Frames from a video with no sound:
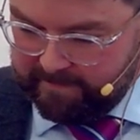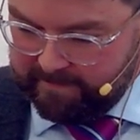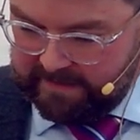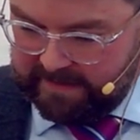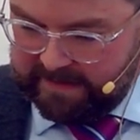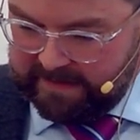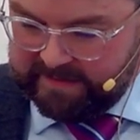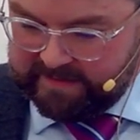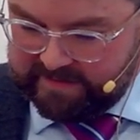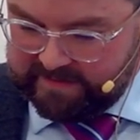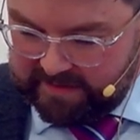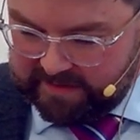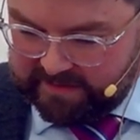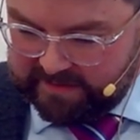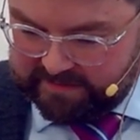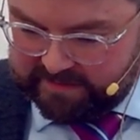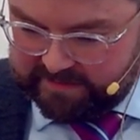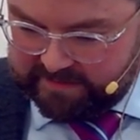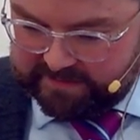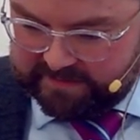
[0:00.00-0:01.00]
He
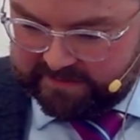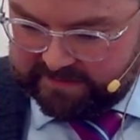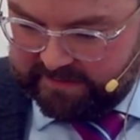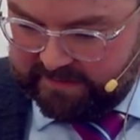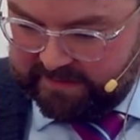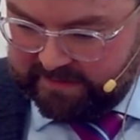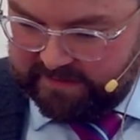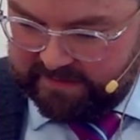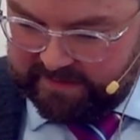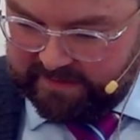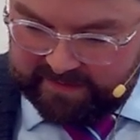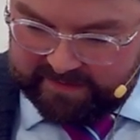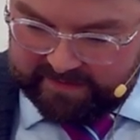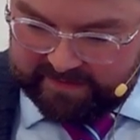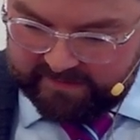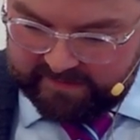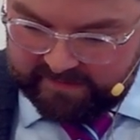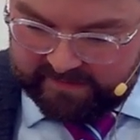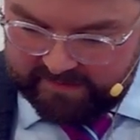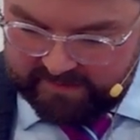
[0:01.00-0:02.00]
sits
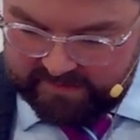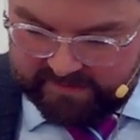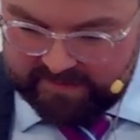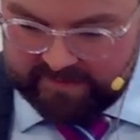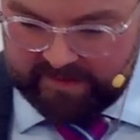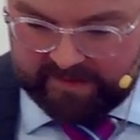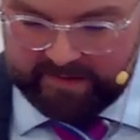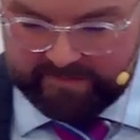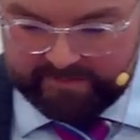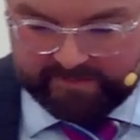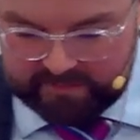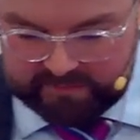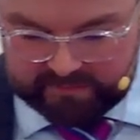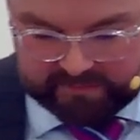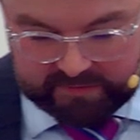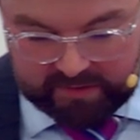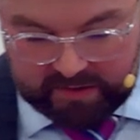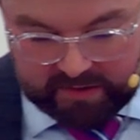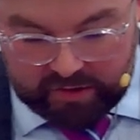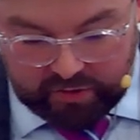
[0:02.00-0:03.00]
in the
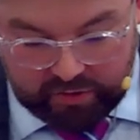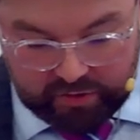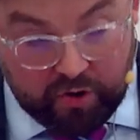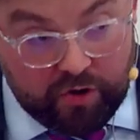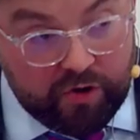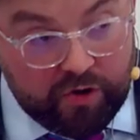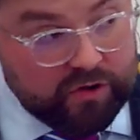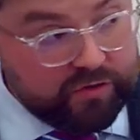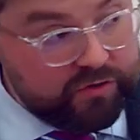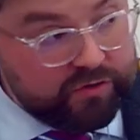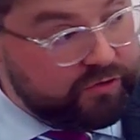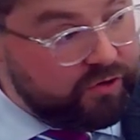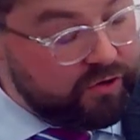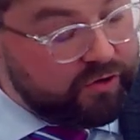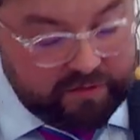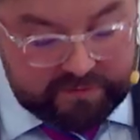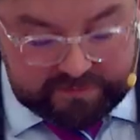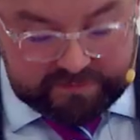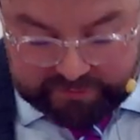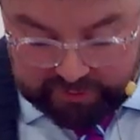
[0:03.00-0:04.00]
heavens. God
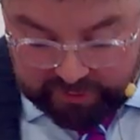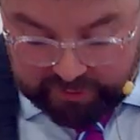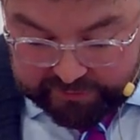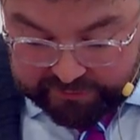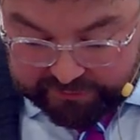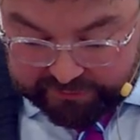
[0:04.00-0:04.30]
does not